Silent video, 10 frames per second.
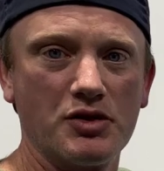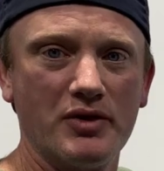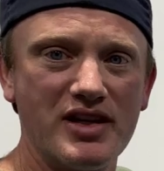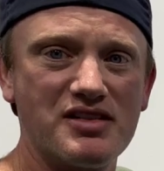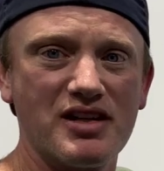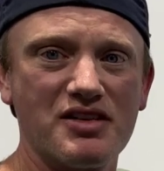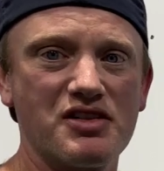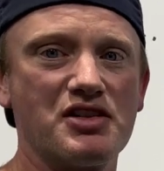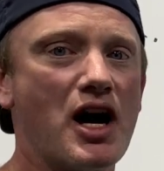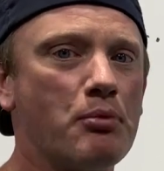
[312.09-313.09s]
So in this sense,
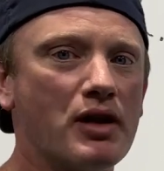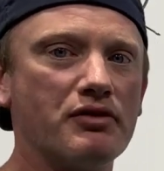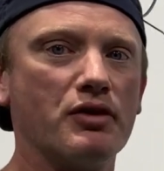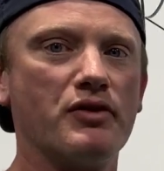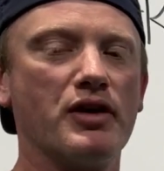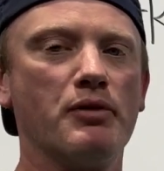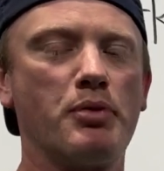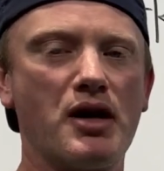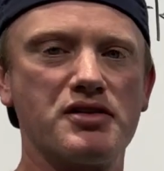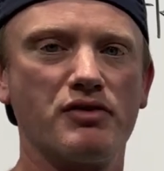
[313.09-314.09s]
the top level of the
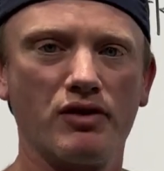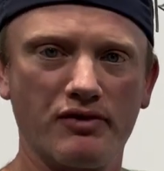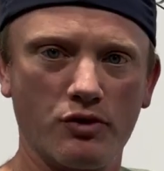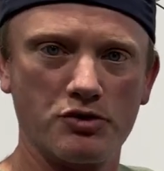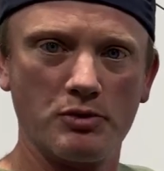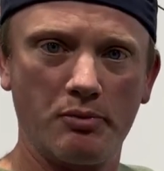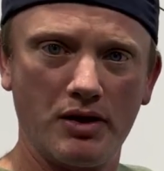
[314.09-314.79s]
positive reinforcement